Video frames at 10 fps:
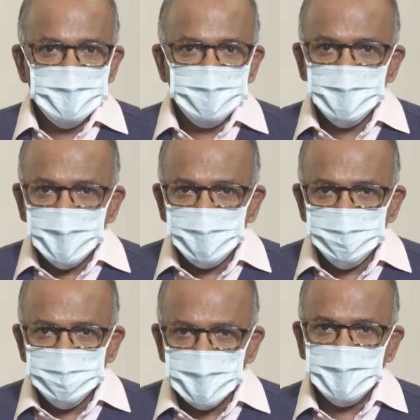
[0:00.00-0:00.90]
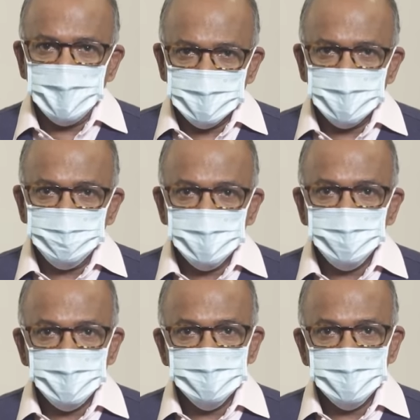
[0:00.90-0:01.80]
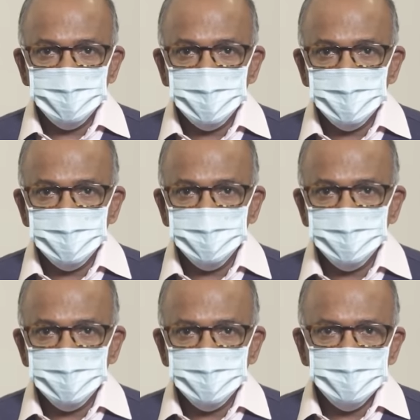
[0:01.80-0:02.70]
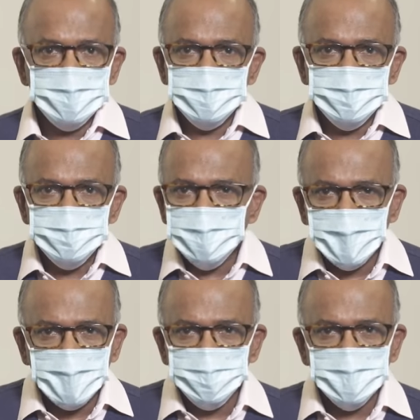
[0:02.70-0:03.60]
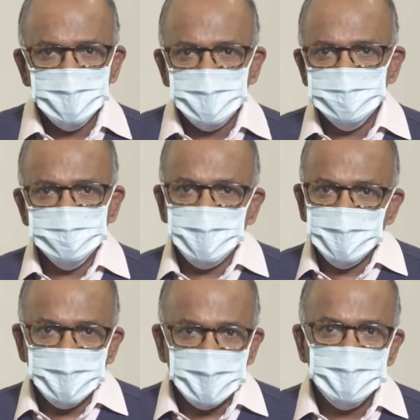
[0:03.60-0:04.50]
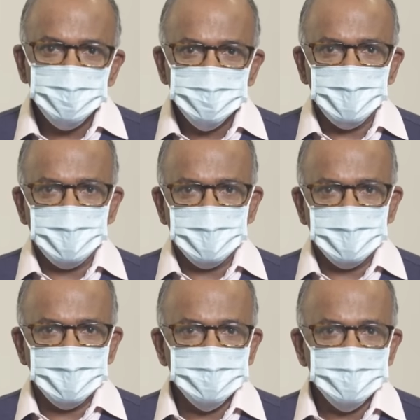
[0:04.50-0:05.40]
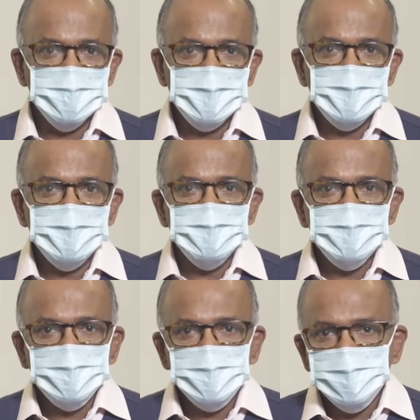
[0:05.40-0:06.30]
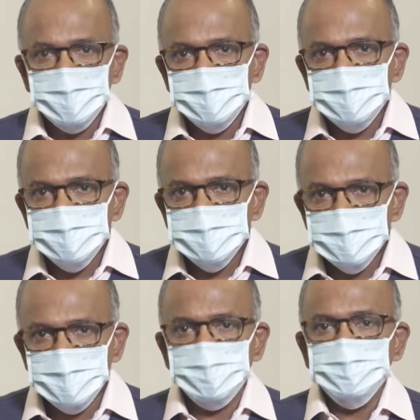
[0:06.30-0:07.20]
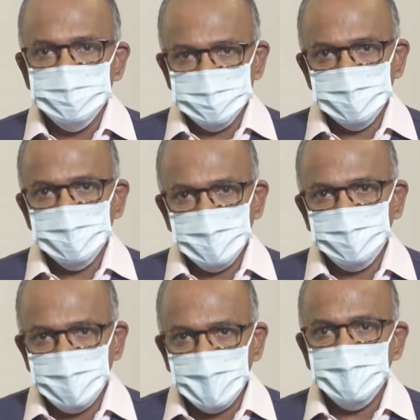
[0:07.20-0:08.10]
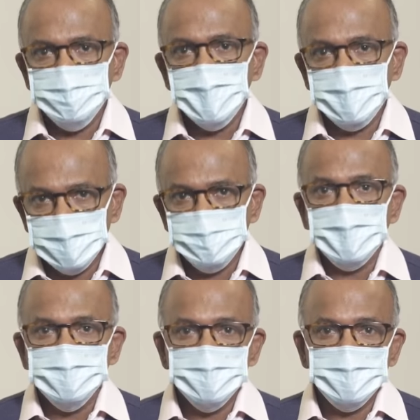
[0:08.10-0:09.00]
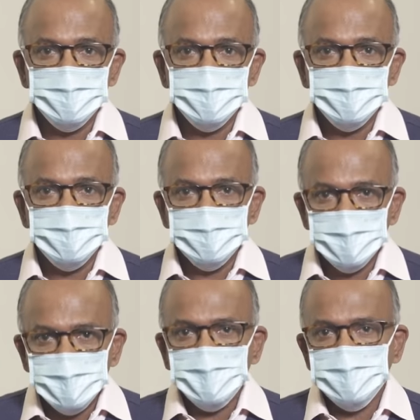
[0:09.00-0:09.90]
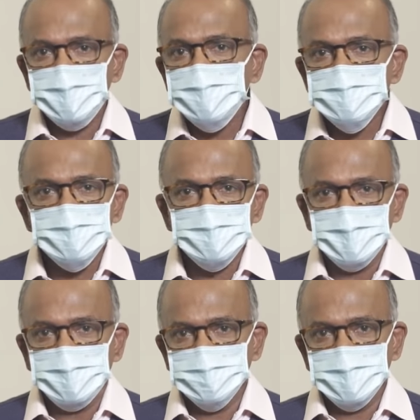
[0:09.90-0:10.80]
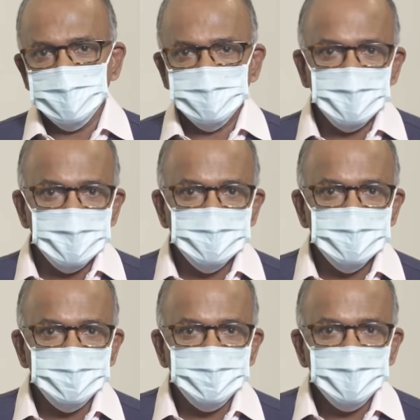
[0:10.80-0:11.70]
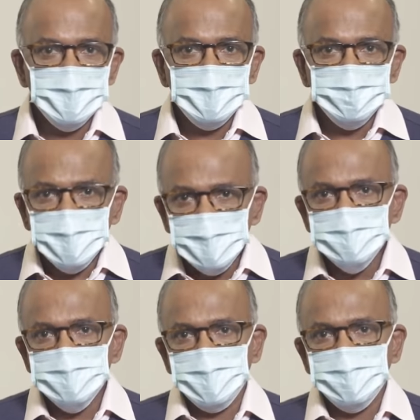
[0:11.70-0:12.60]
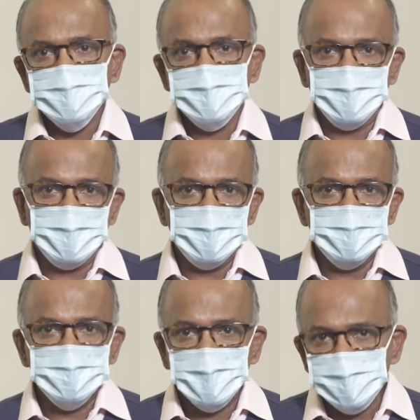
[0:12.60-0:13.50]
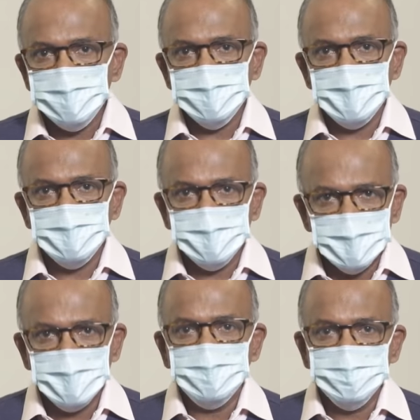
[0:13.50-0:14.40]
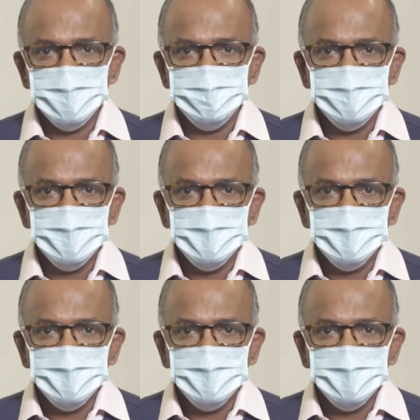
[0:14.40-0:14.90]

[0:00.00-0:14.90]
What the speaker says: We have many elderly people in Singapore. What happened here is not an unusual occurrence. Some, a fair number, have dementia. They get lost in the housing estates. Police are often called. They go there, they help them.